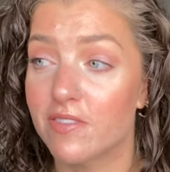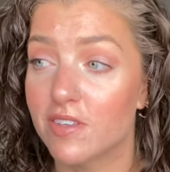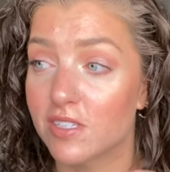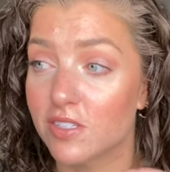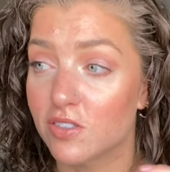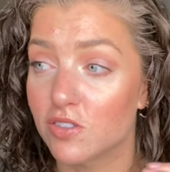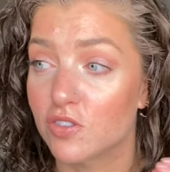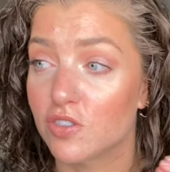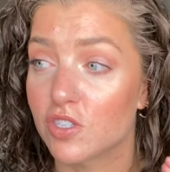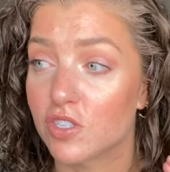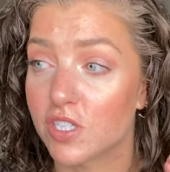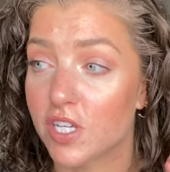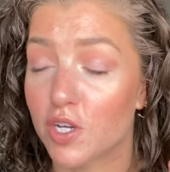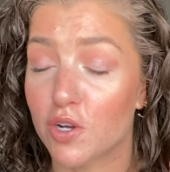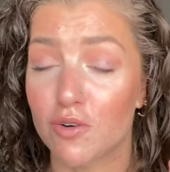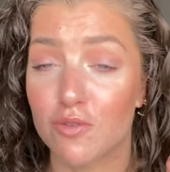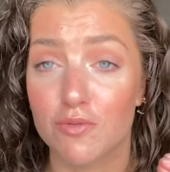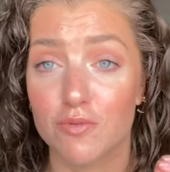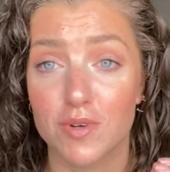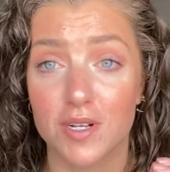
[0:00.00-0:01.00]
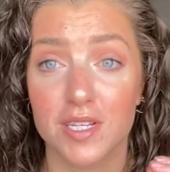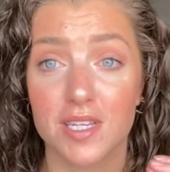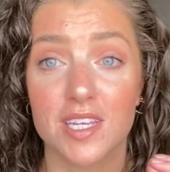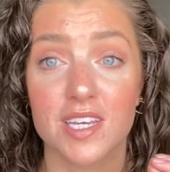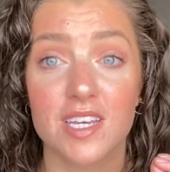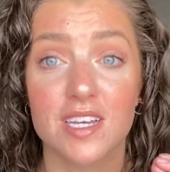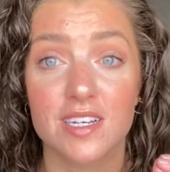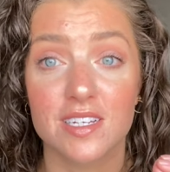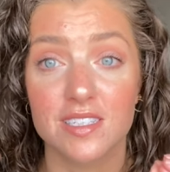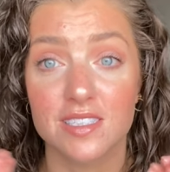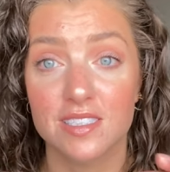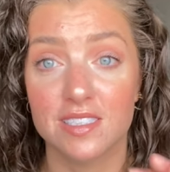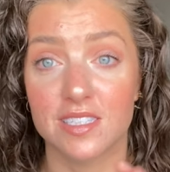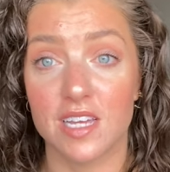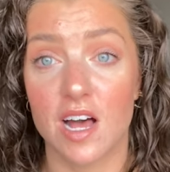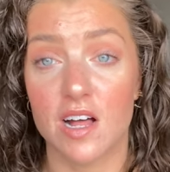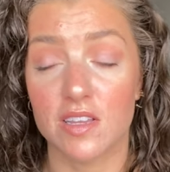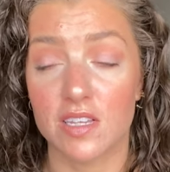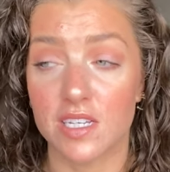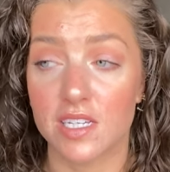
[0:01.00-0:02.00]
This is just like a really
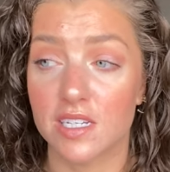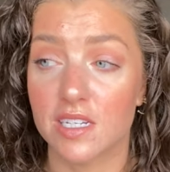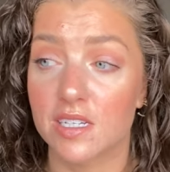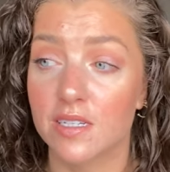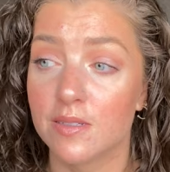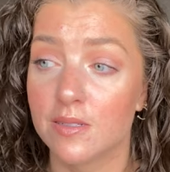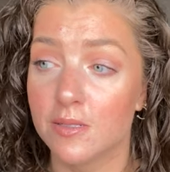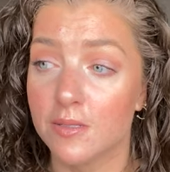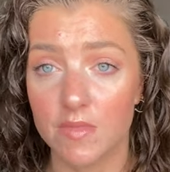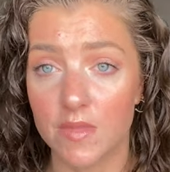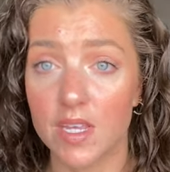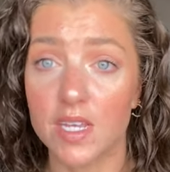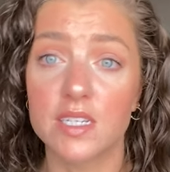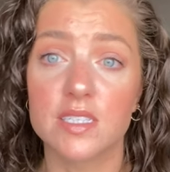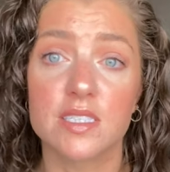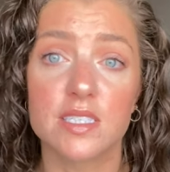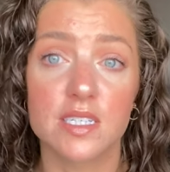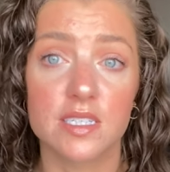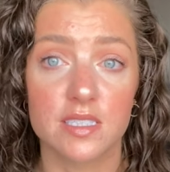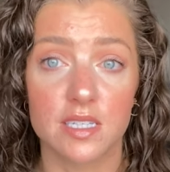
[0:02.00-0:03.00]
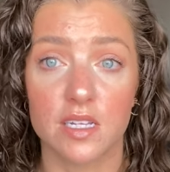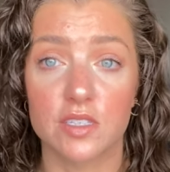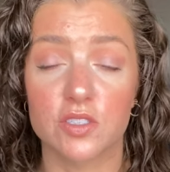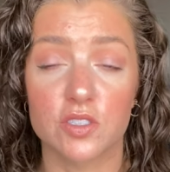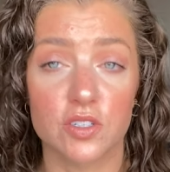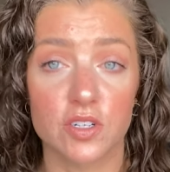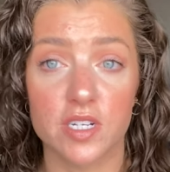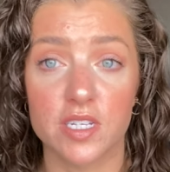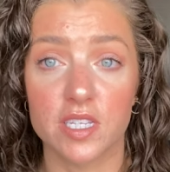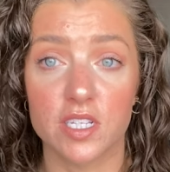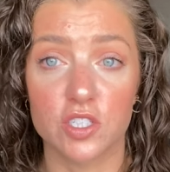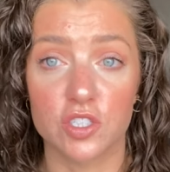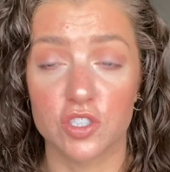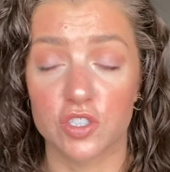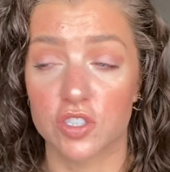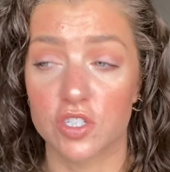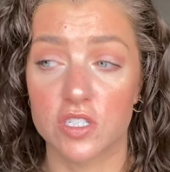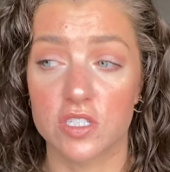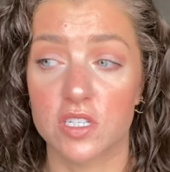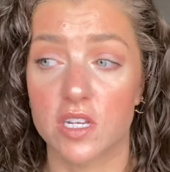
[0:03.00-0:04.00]
solid, easy sunscreen that you're
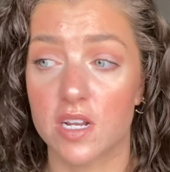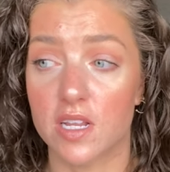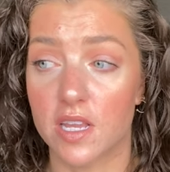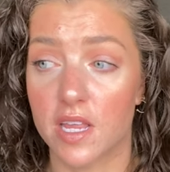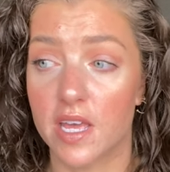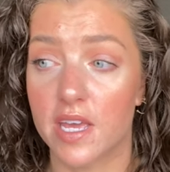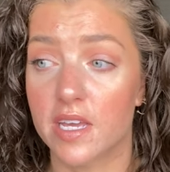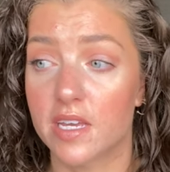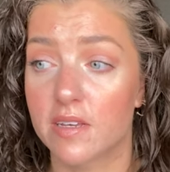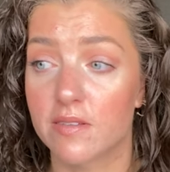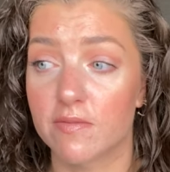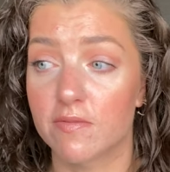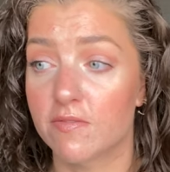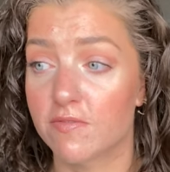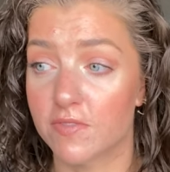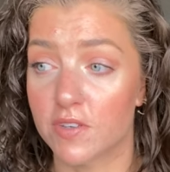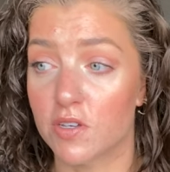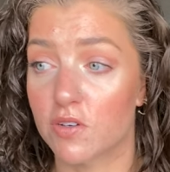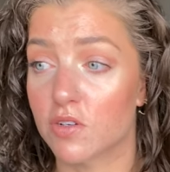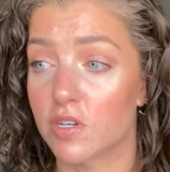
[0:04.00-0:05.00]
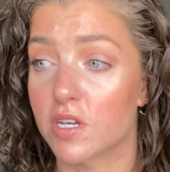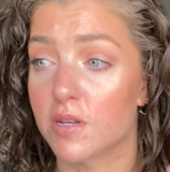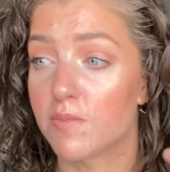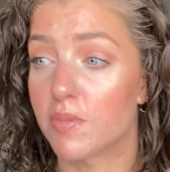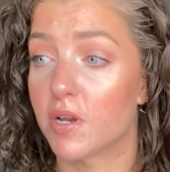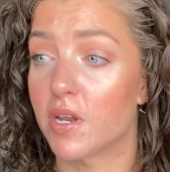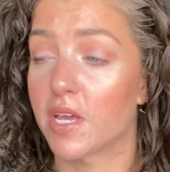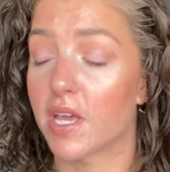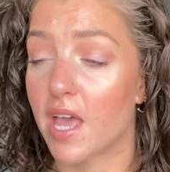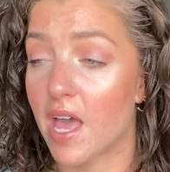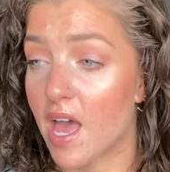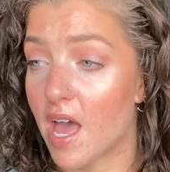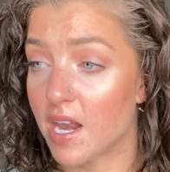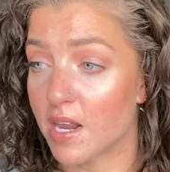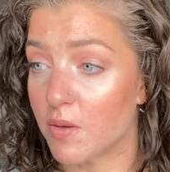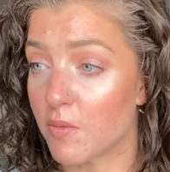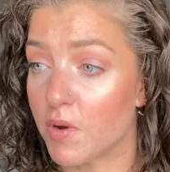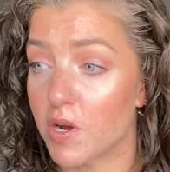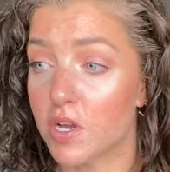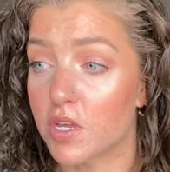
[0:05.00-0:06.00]
just gonna like feel good putting
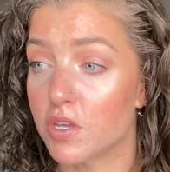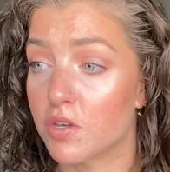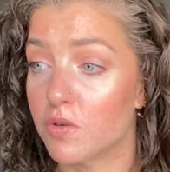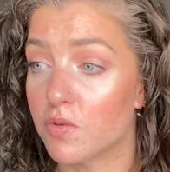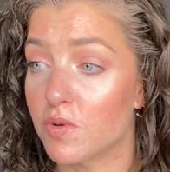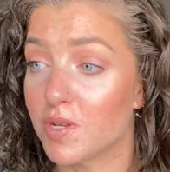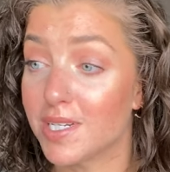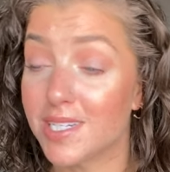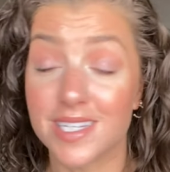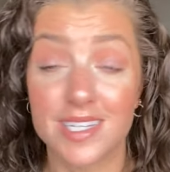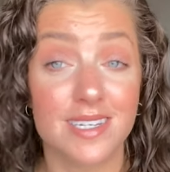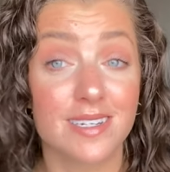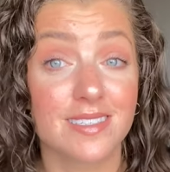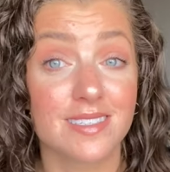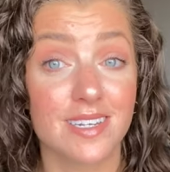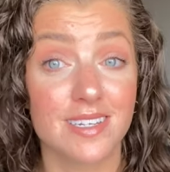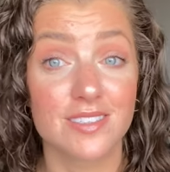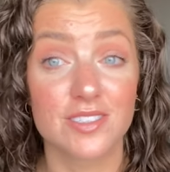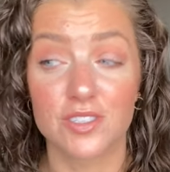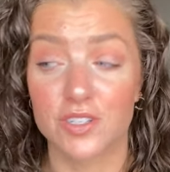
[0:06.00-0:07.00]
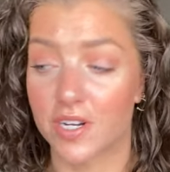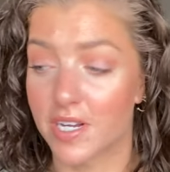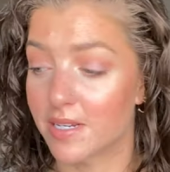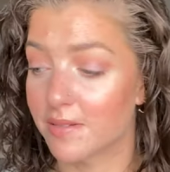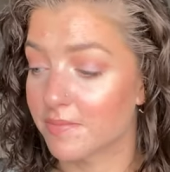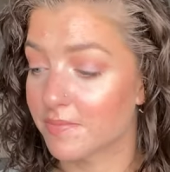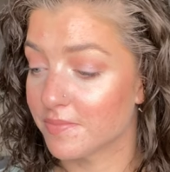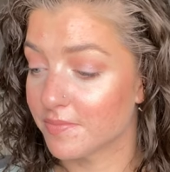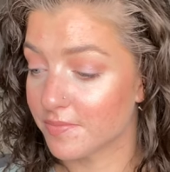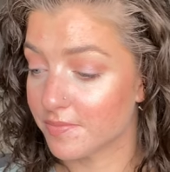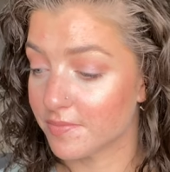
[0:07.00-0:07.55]
anywhere you need sunscreen.